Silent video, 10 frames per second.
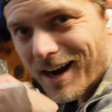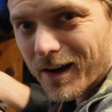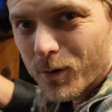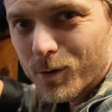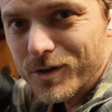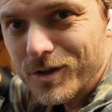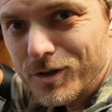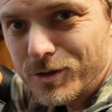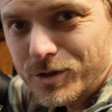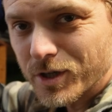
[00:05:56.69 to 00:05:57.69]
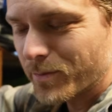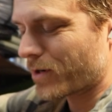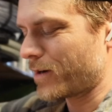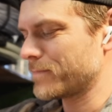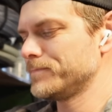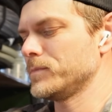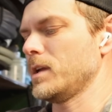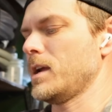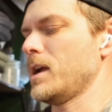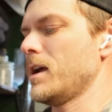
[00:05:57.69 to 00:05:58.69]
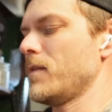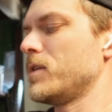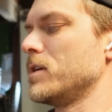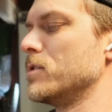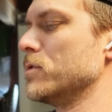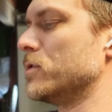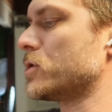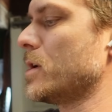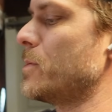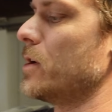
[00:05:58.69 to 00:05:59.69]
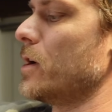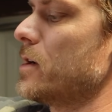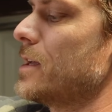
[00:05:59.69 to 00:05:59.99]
I ordered a new distributor, and the new distributor